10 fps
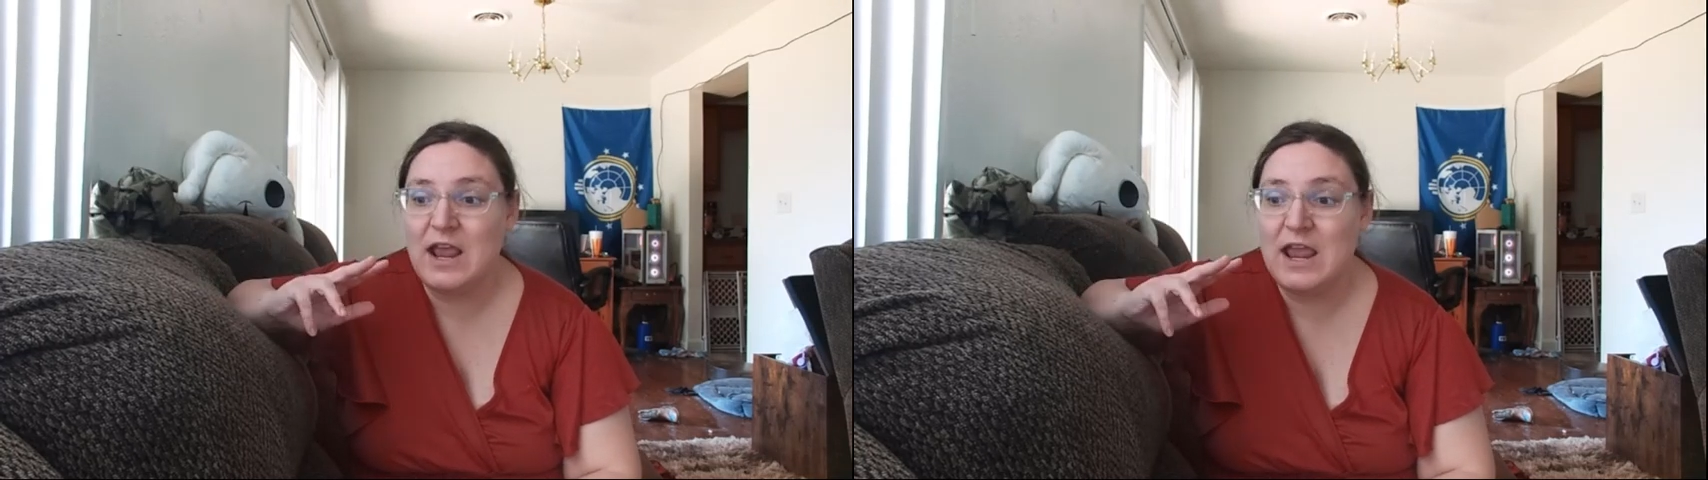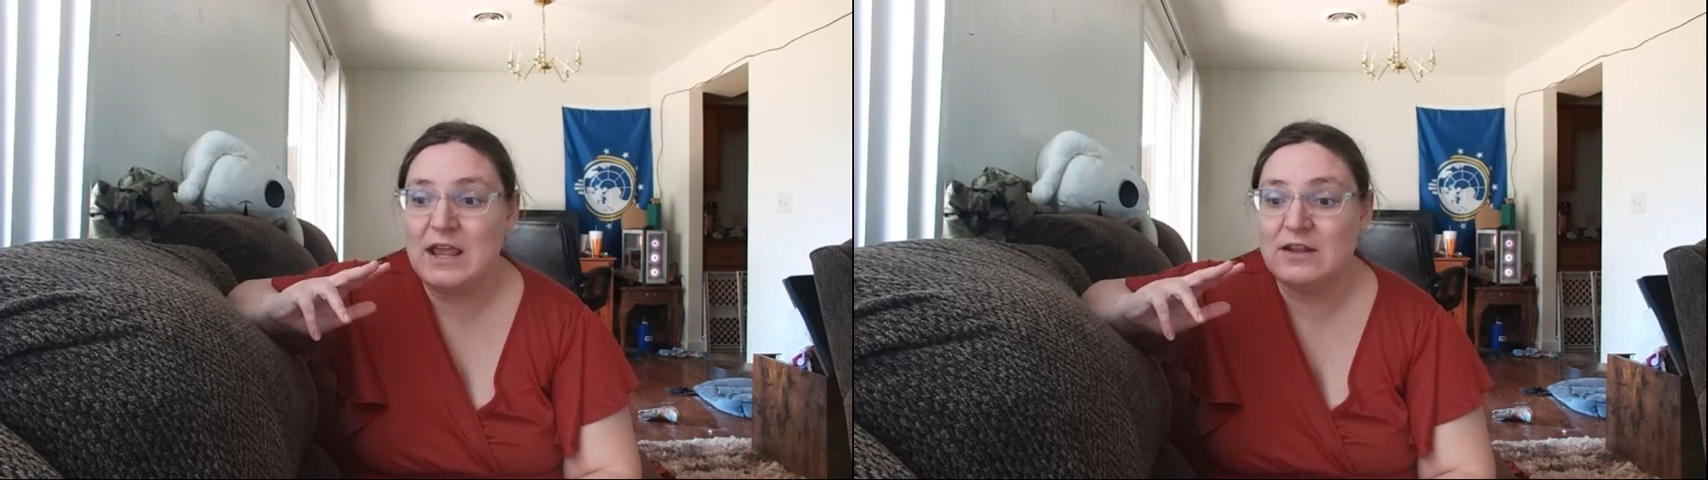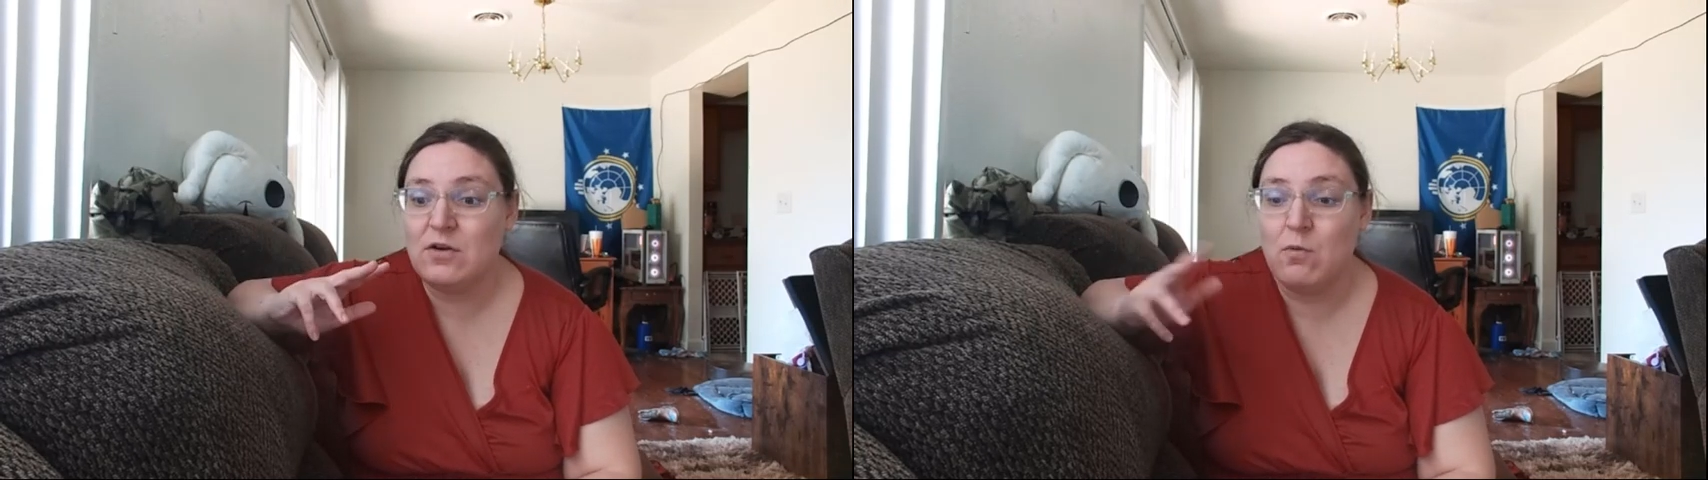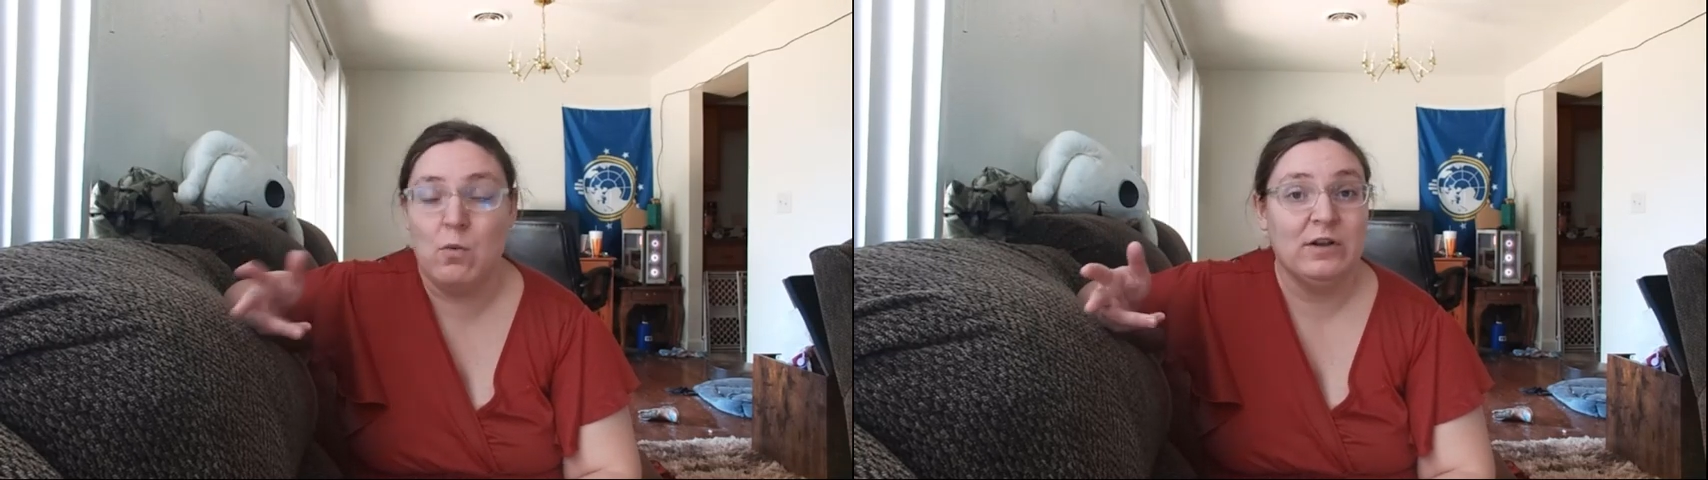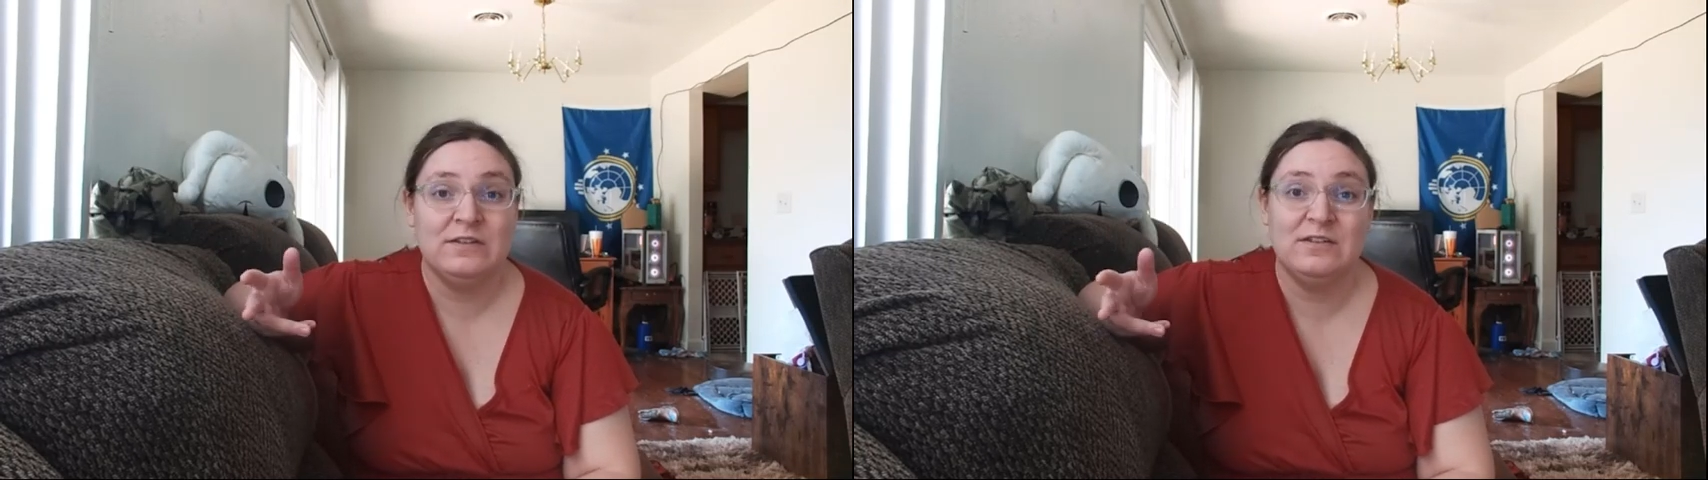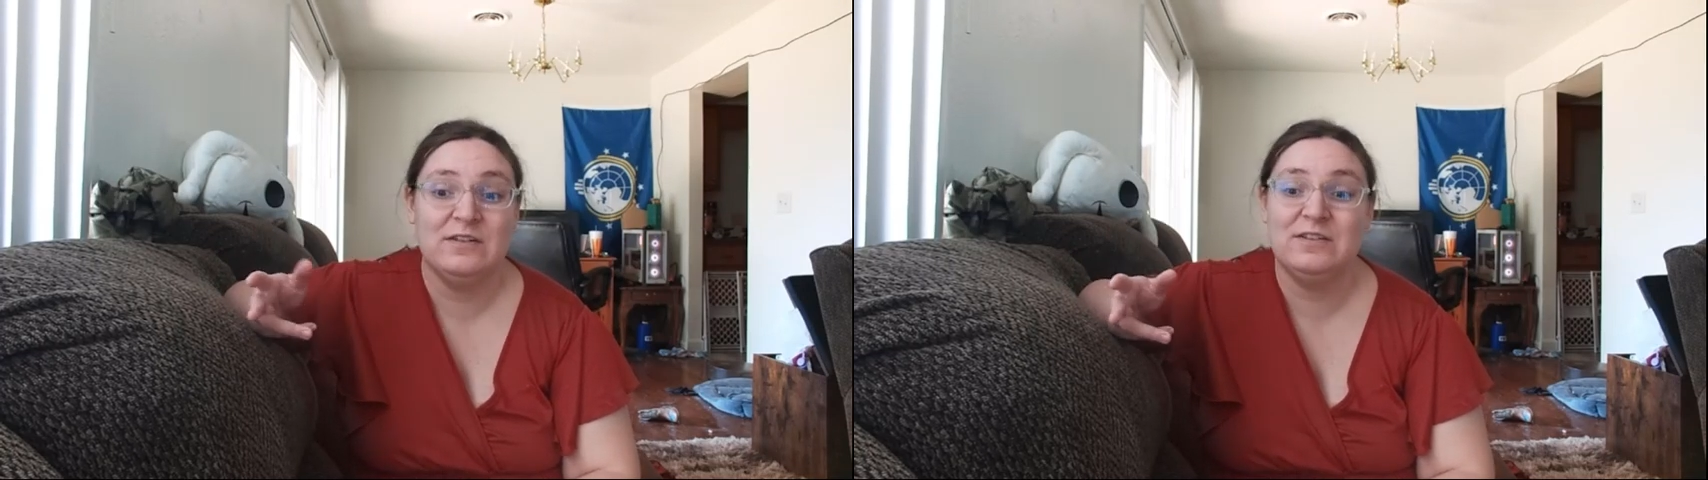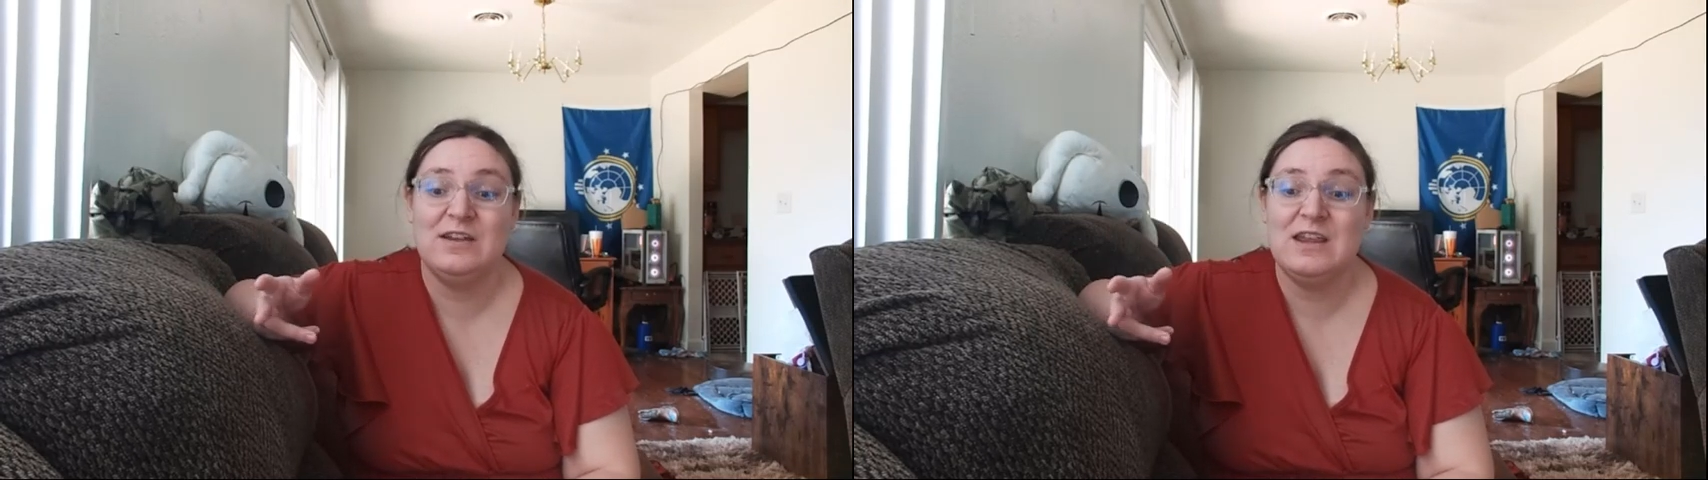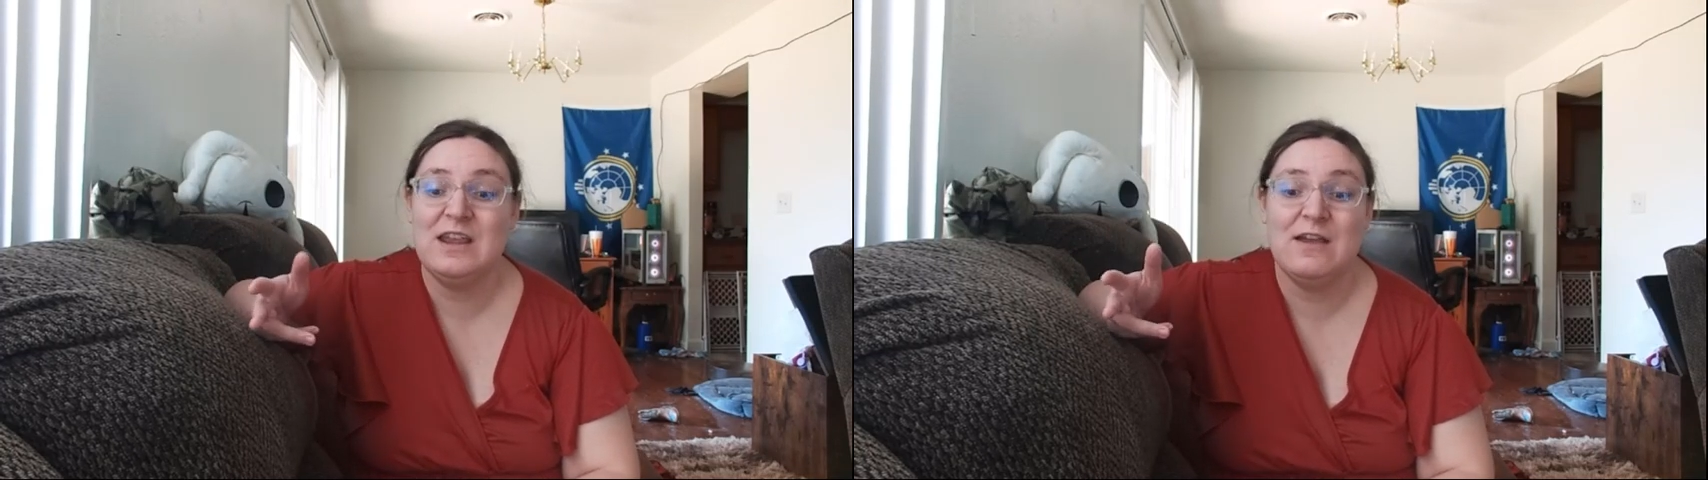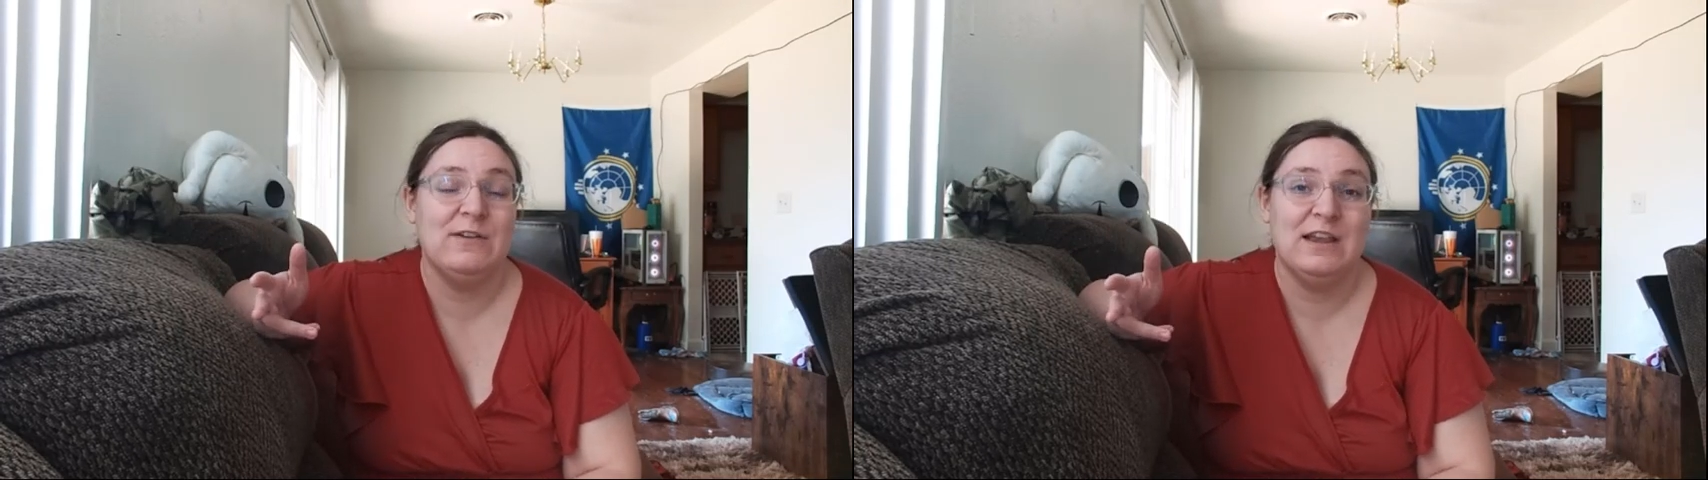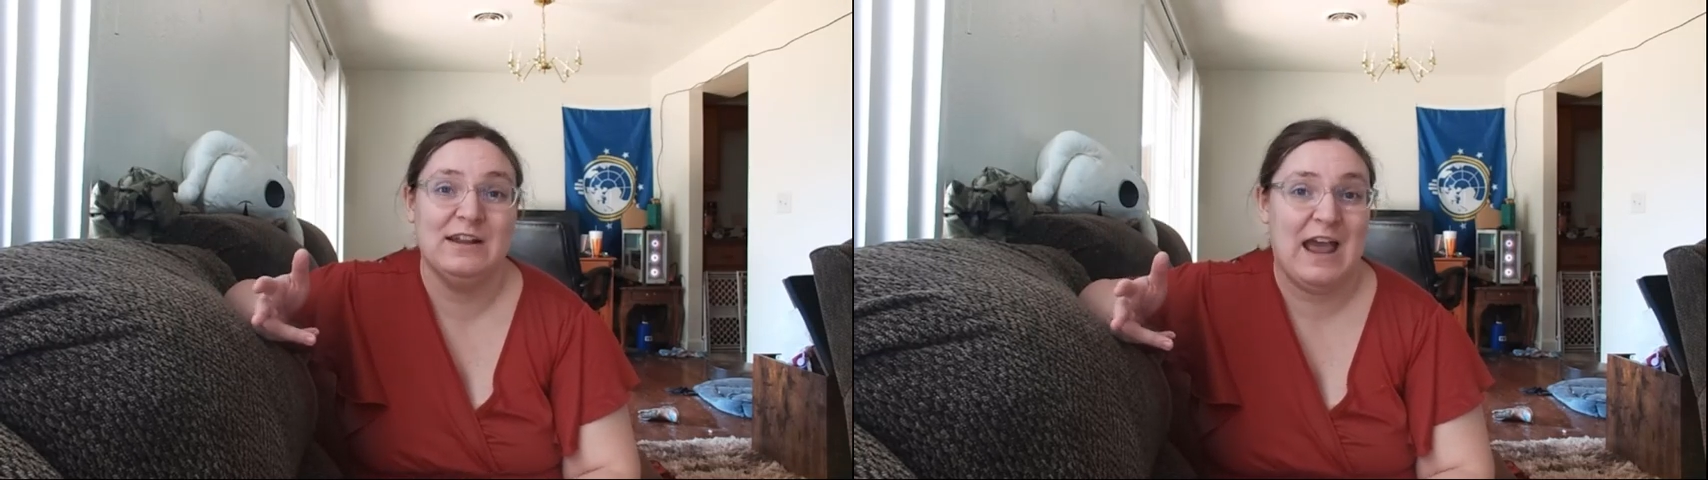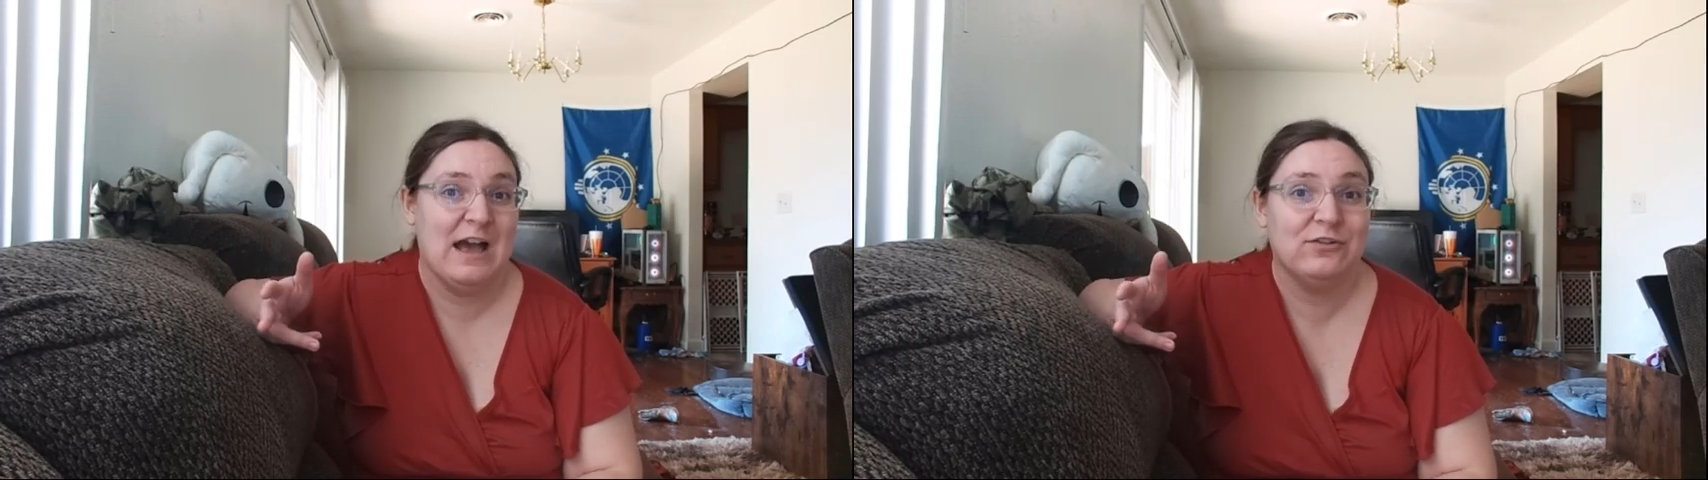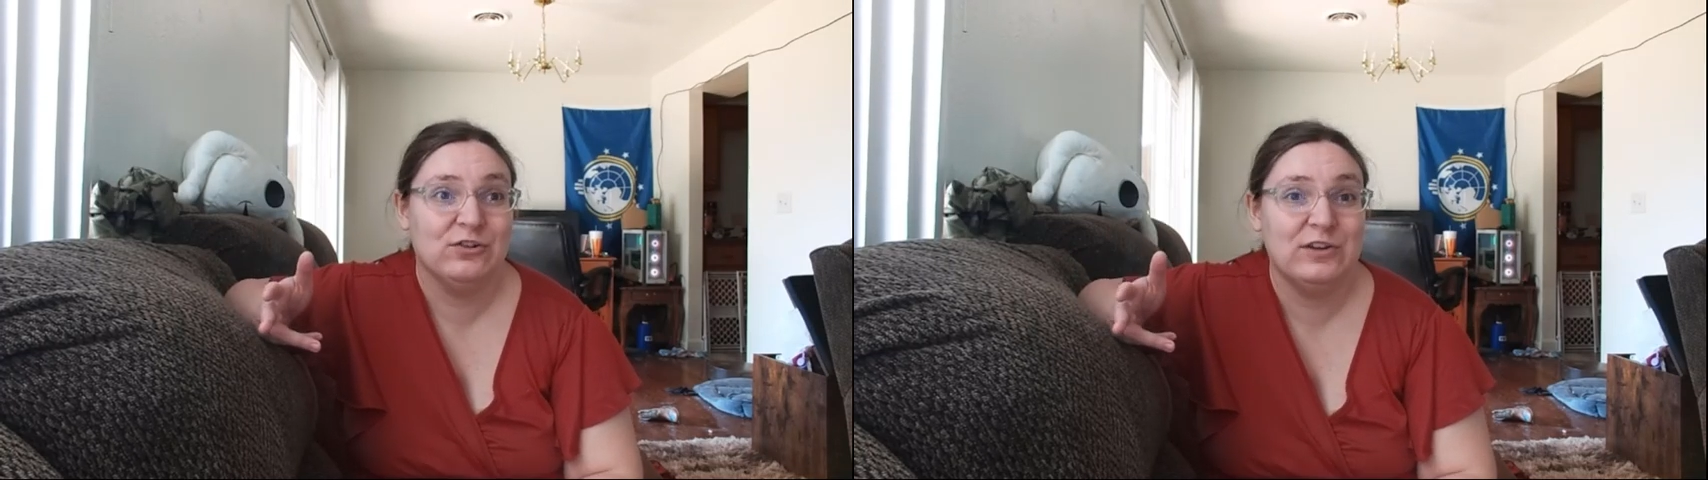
and wants to see if he can actually